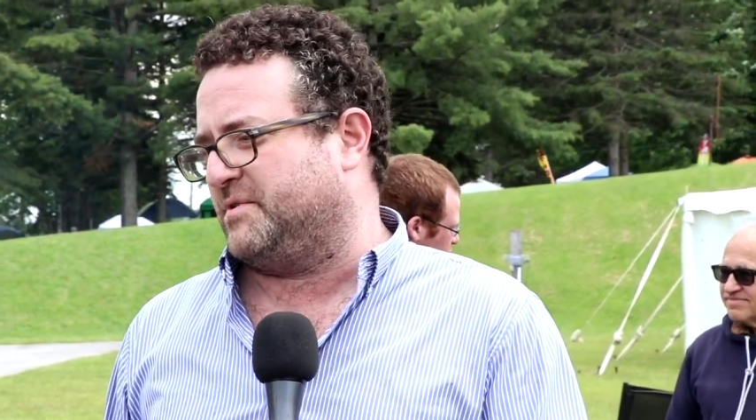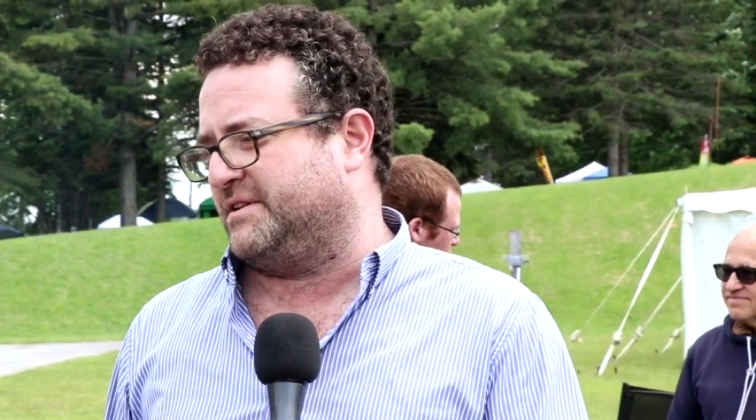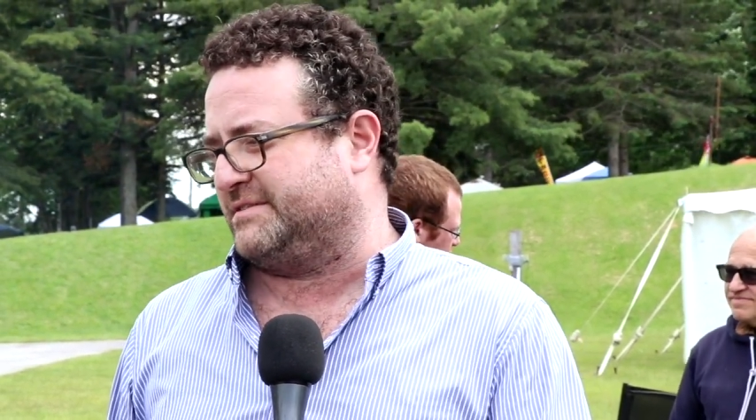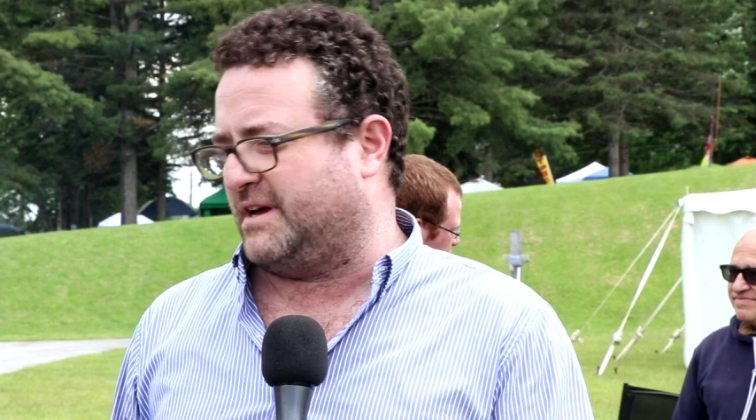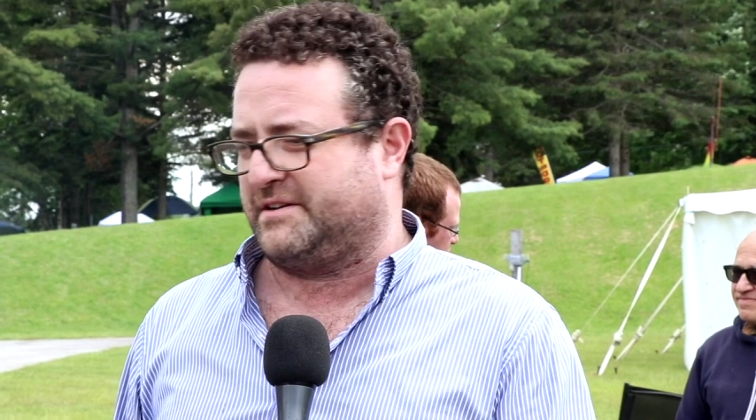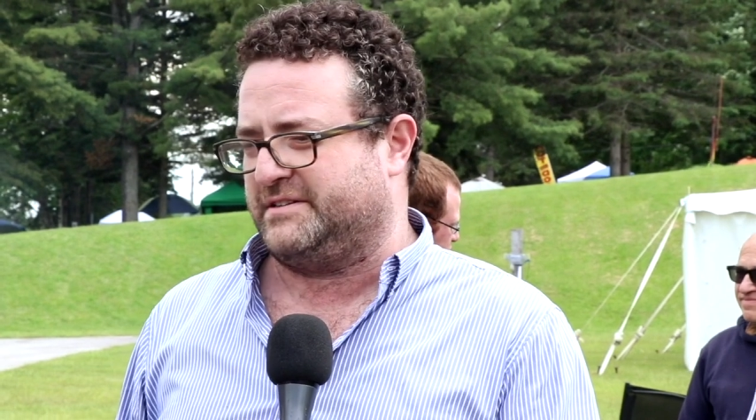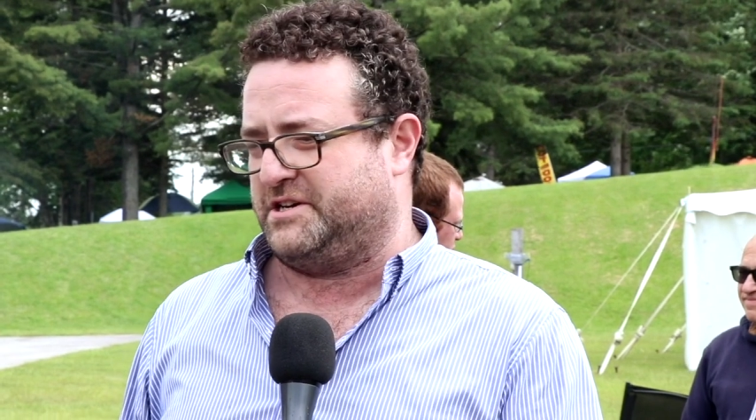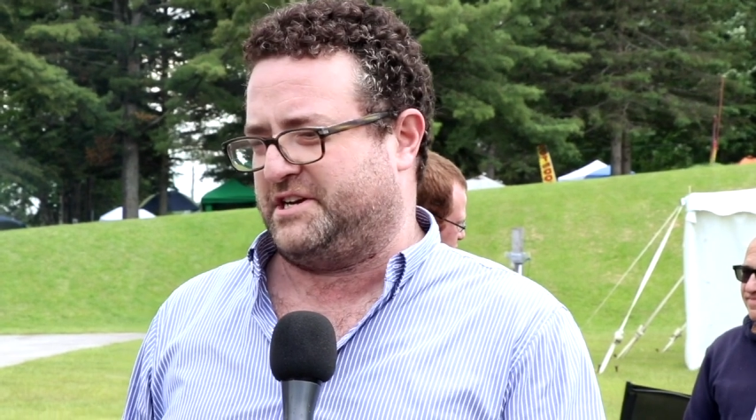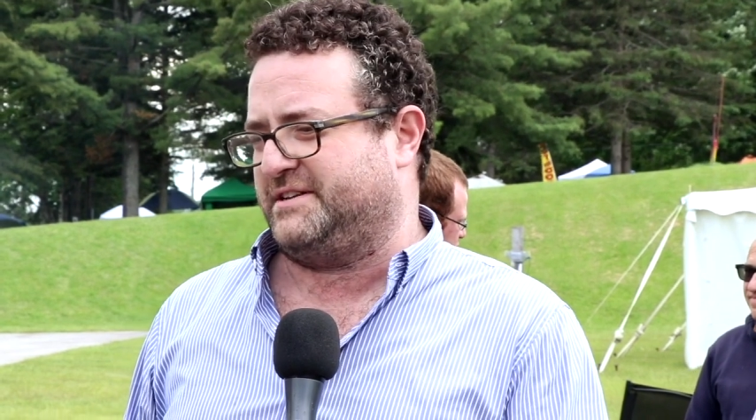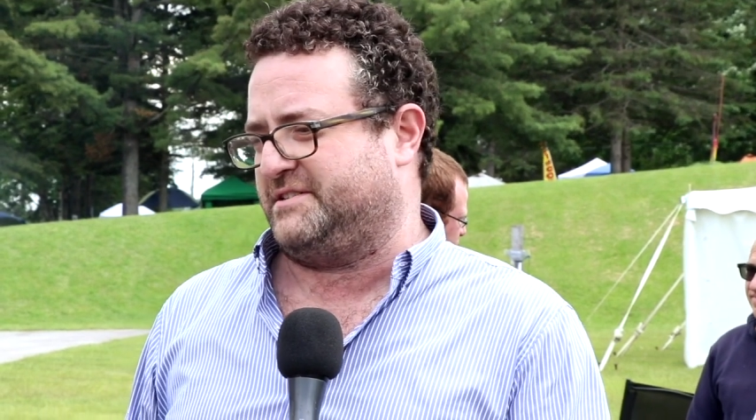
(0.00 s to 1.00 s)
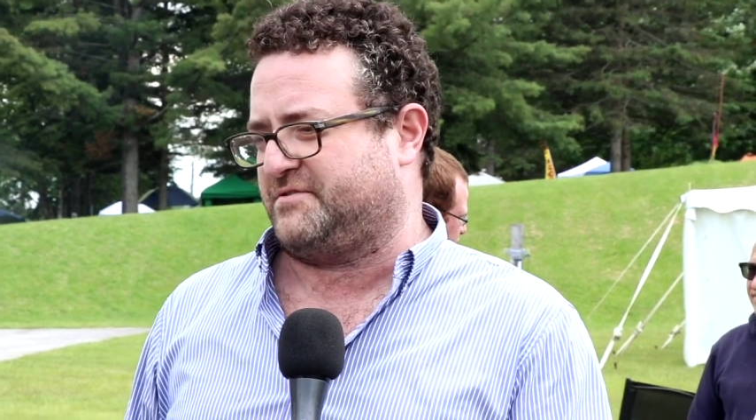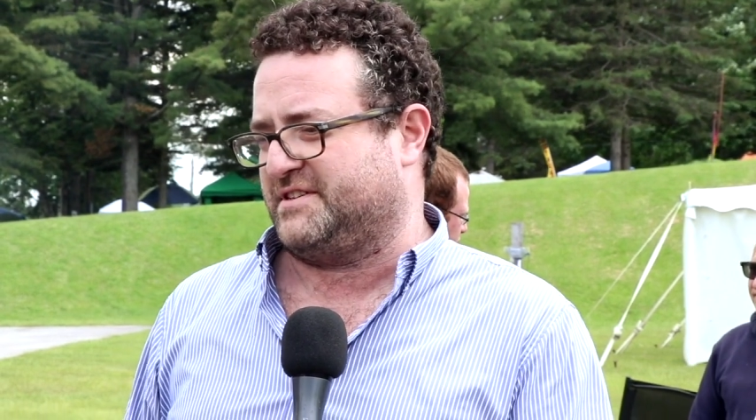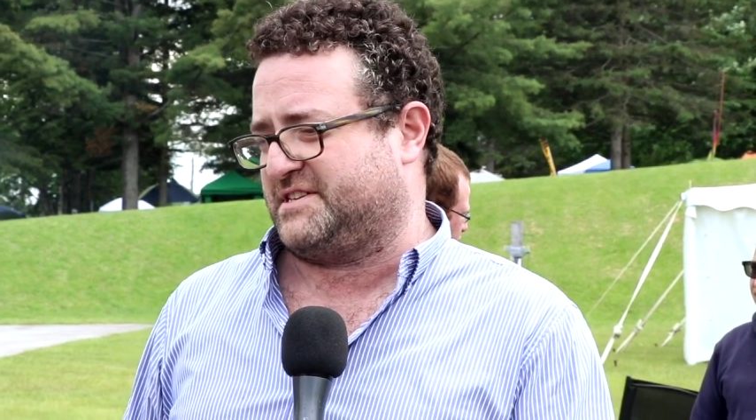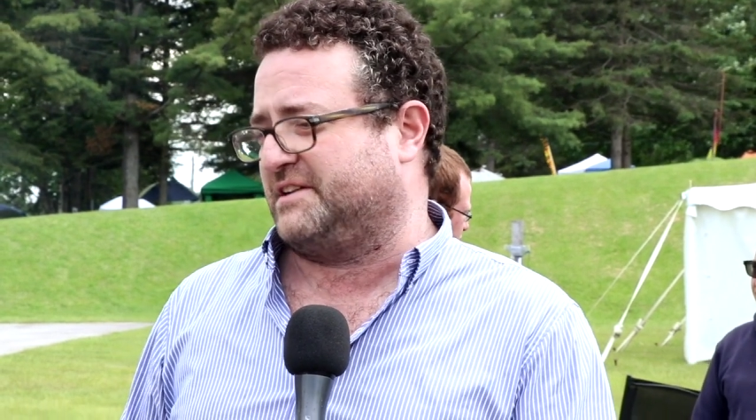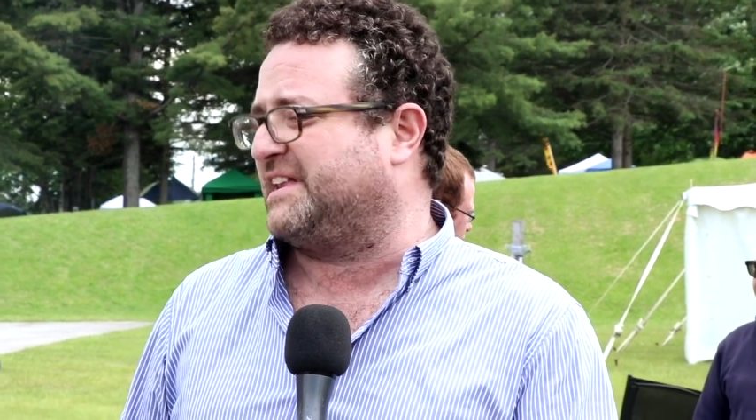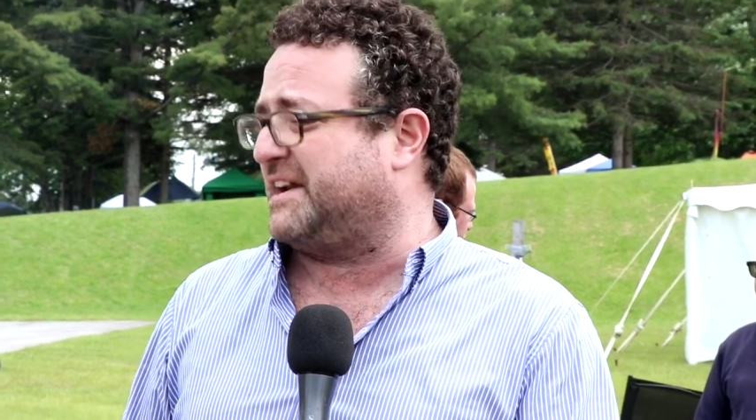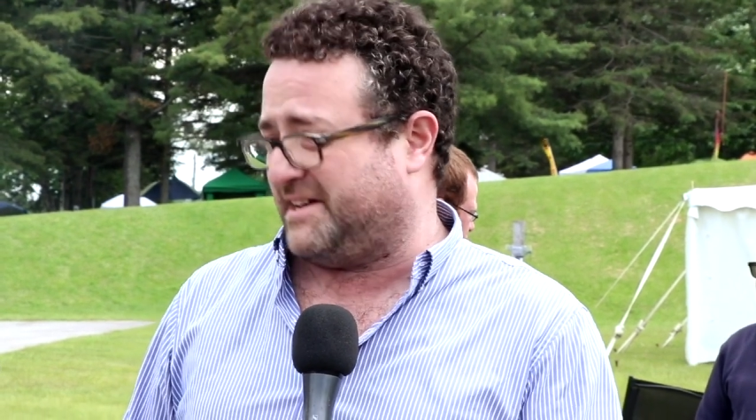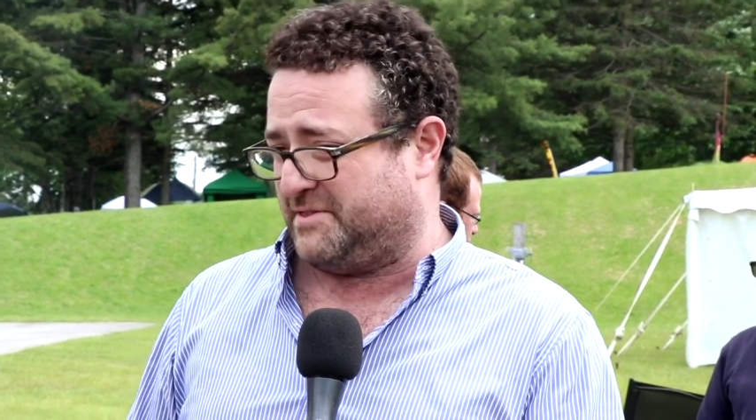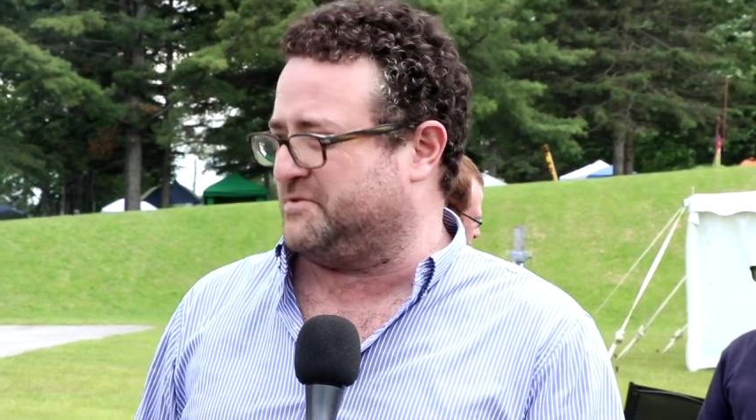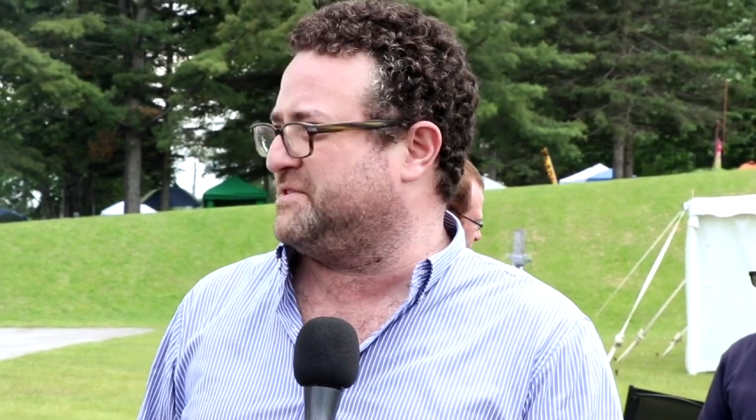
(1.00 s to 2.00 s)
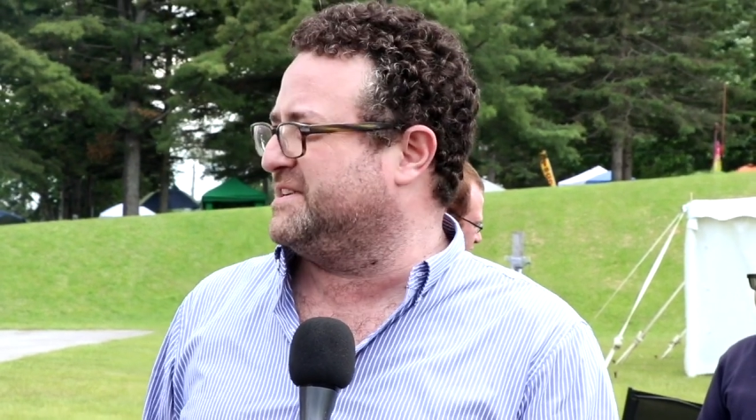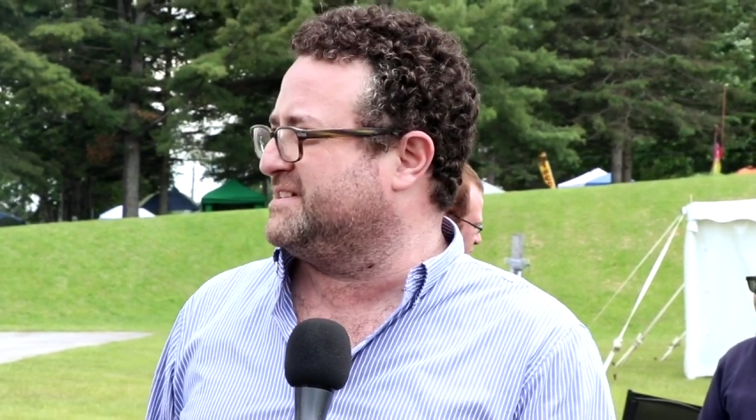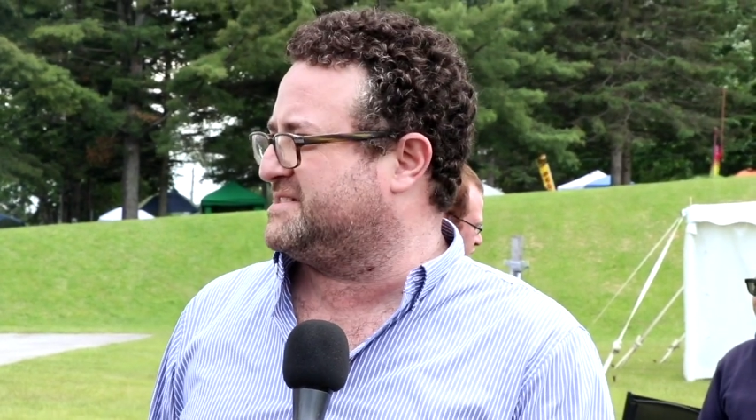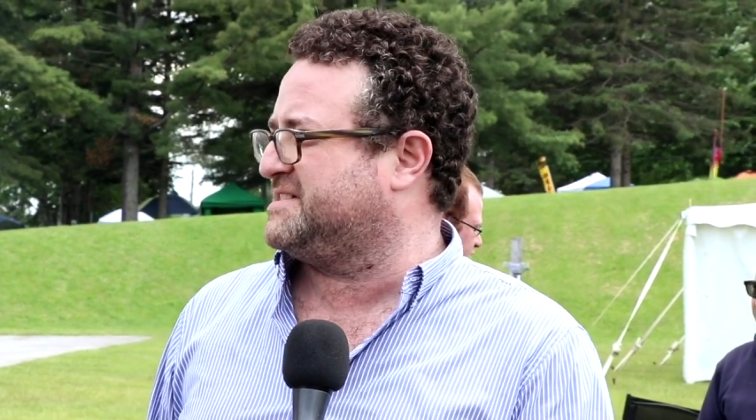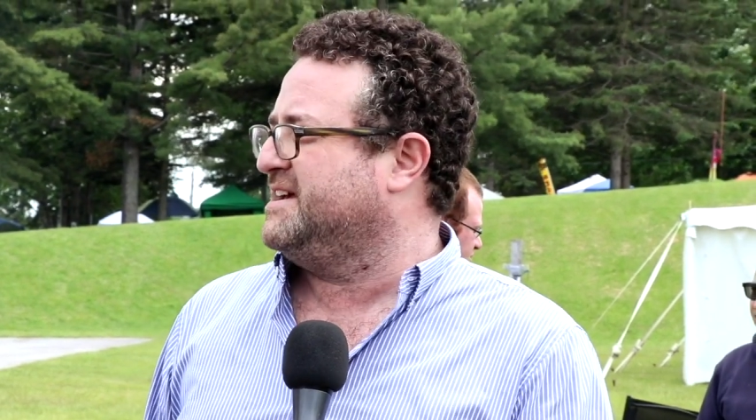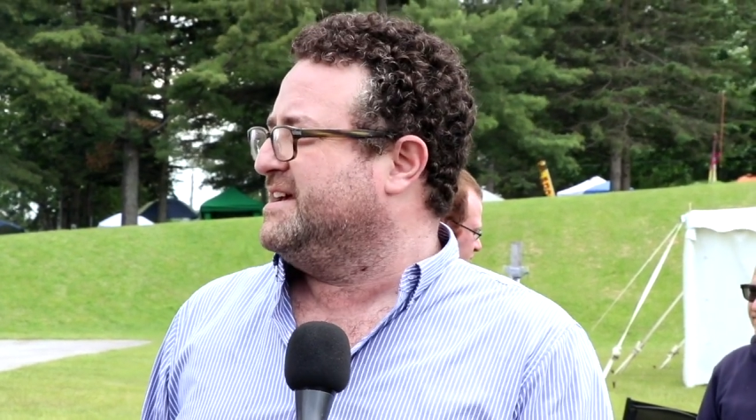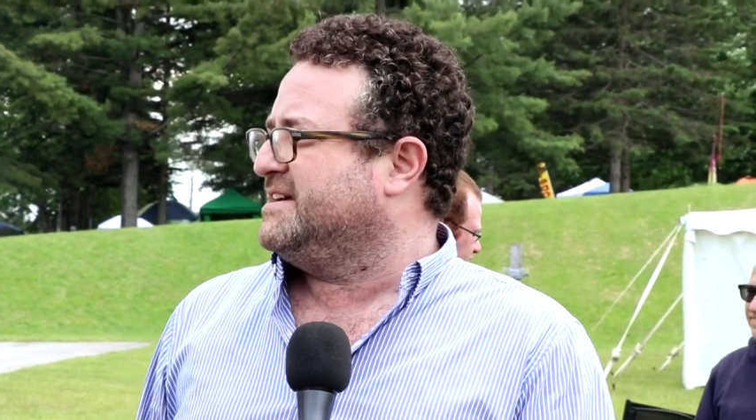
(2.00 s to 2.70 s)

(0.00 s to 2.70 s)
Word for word: we unleash antitrust on a lot of other things,